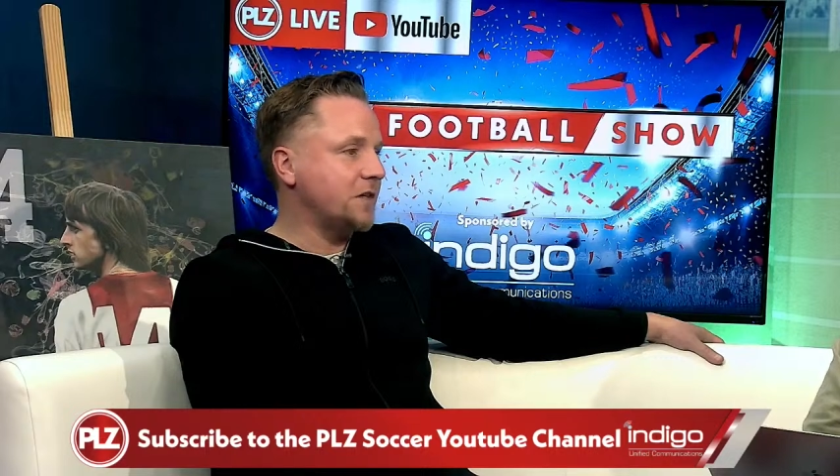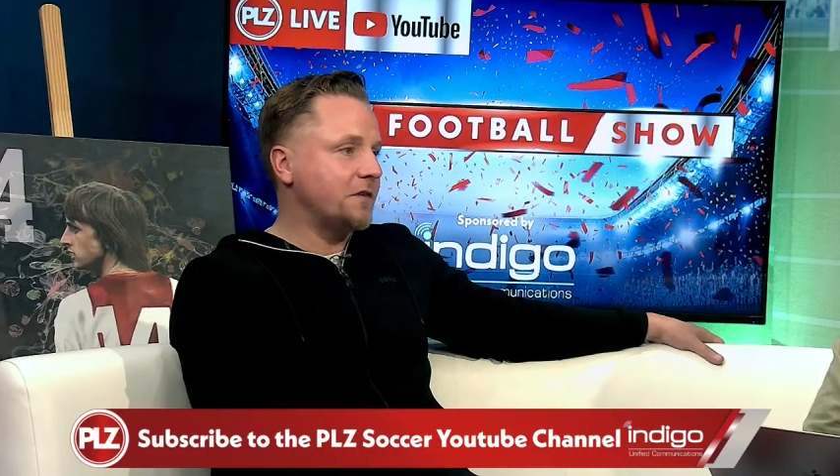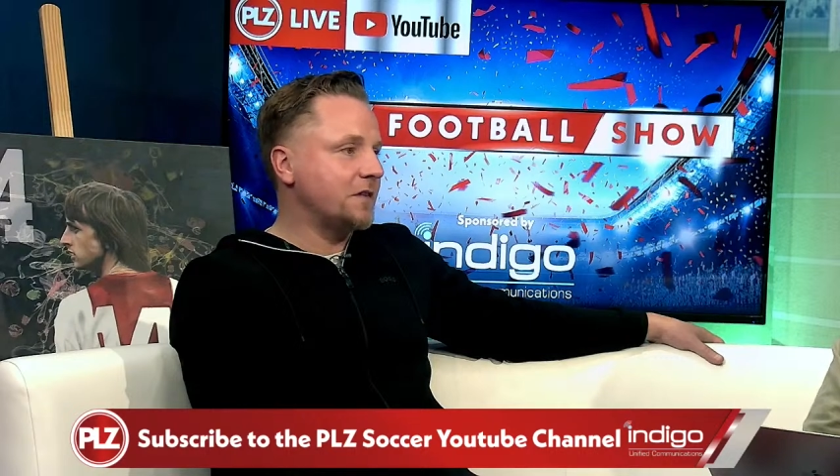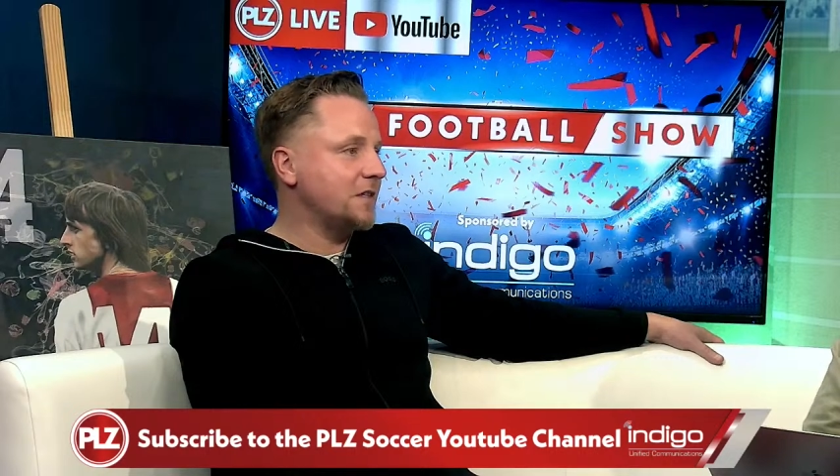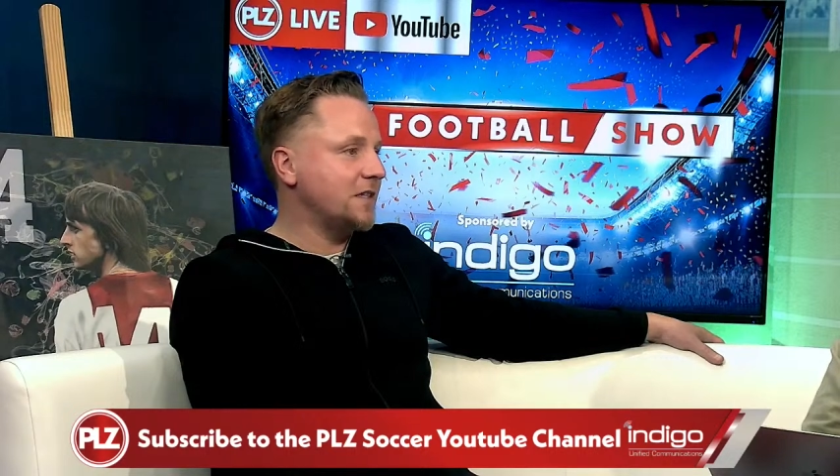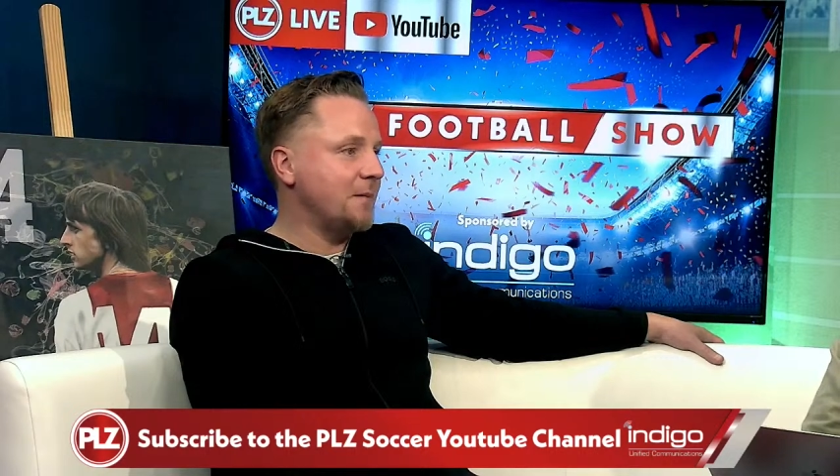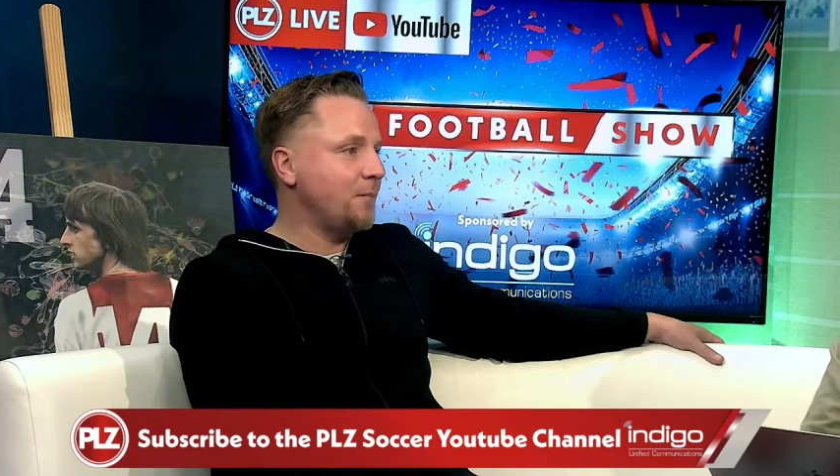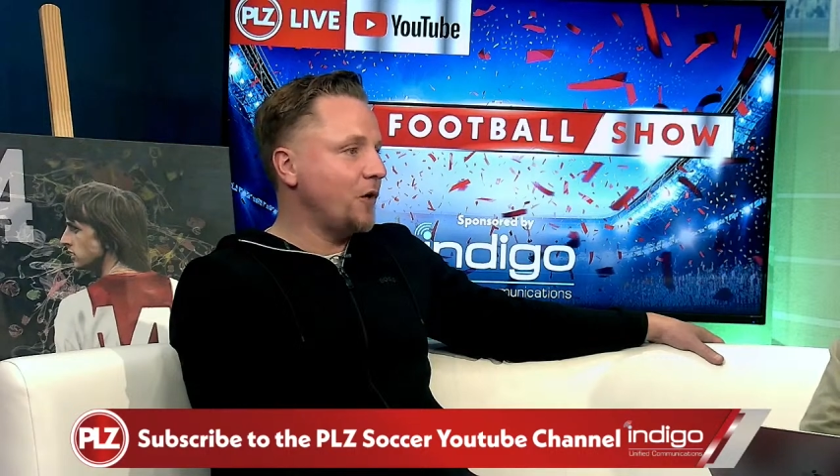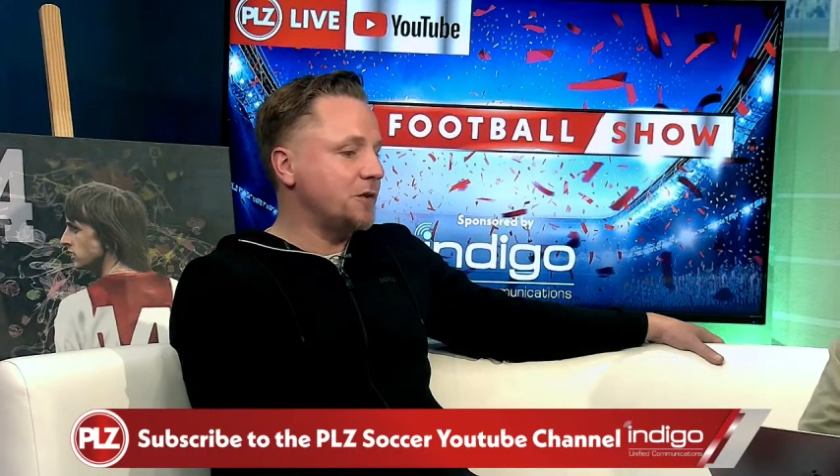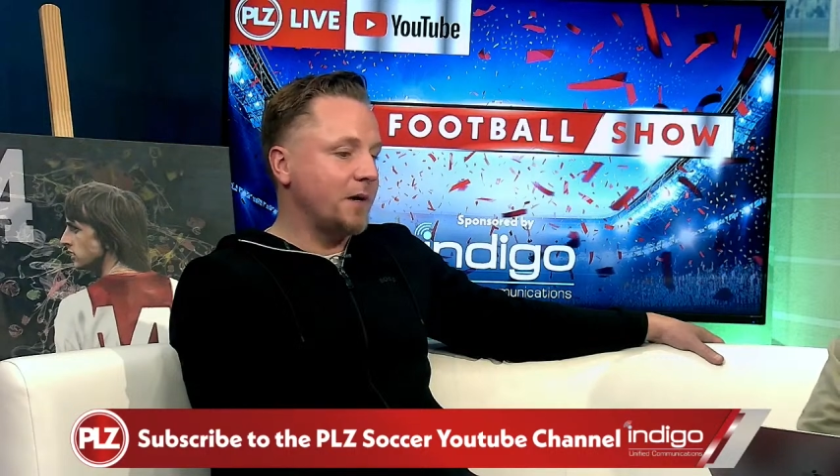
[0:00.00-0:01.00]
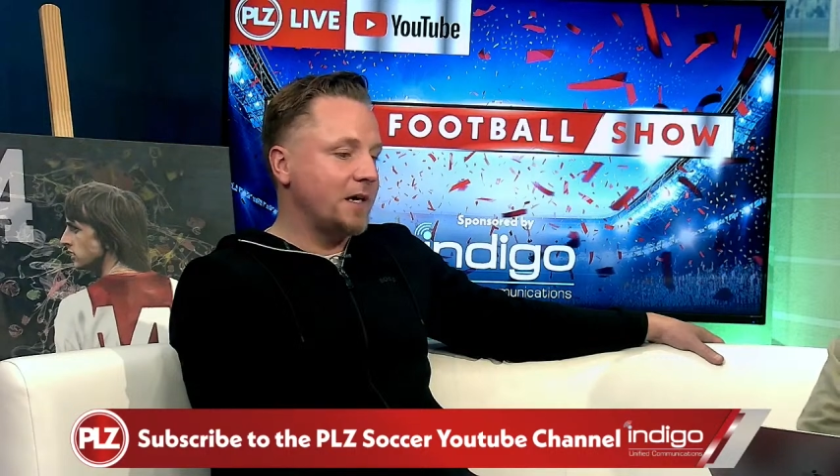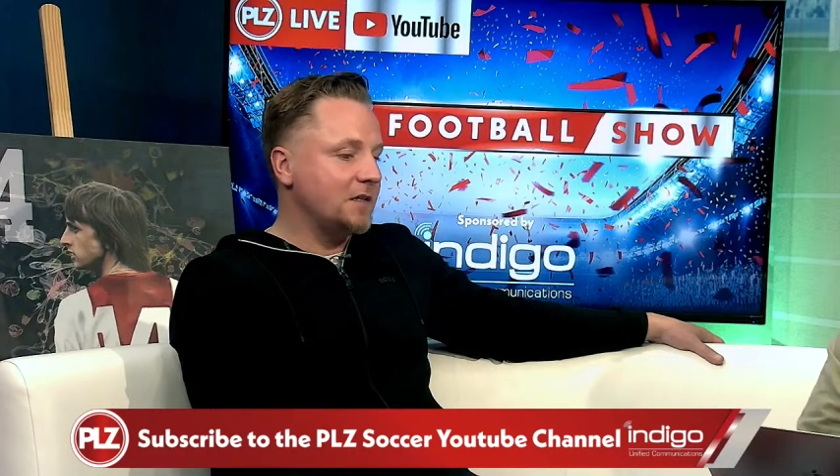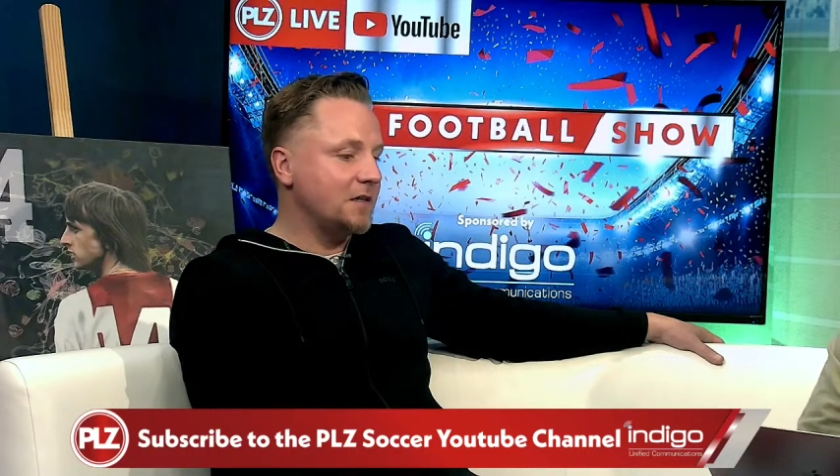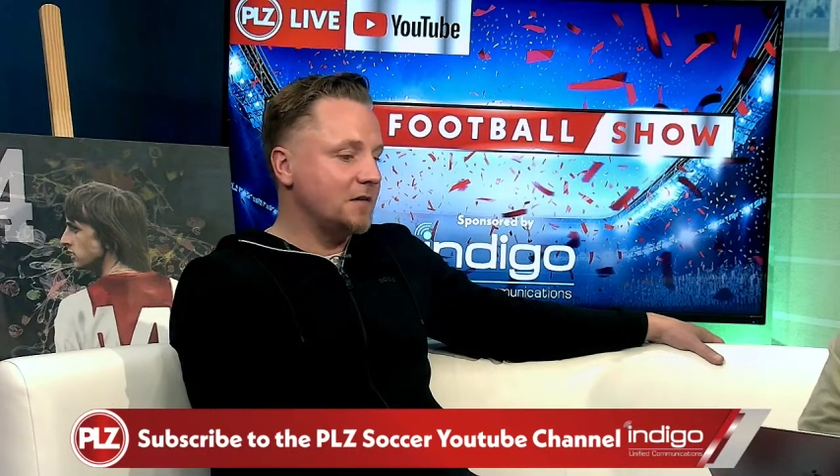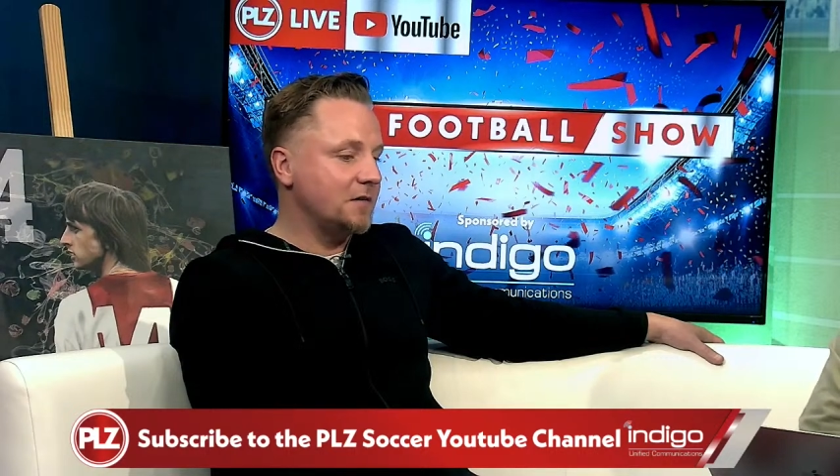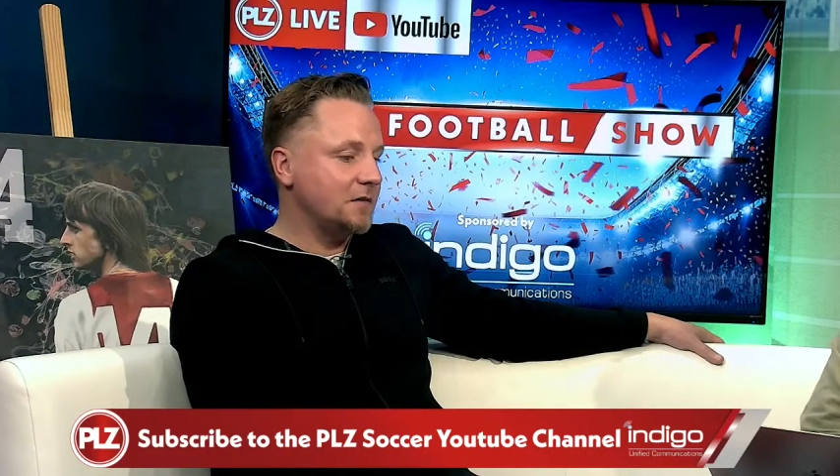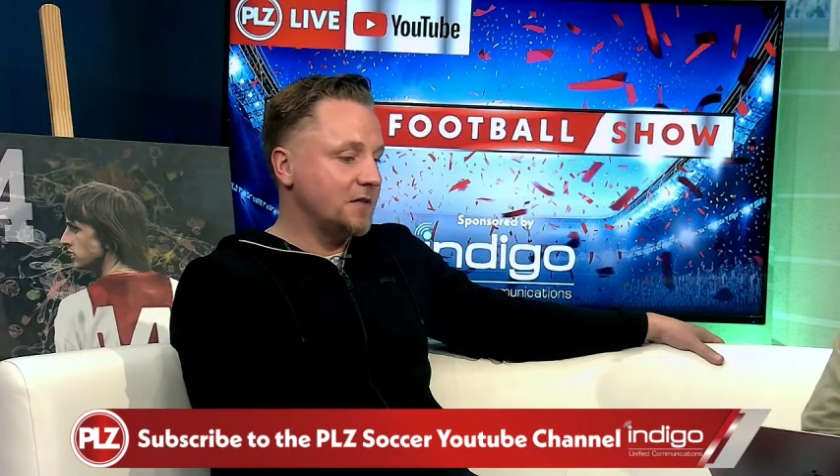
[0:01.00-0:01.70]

seven to ten points behind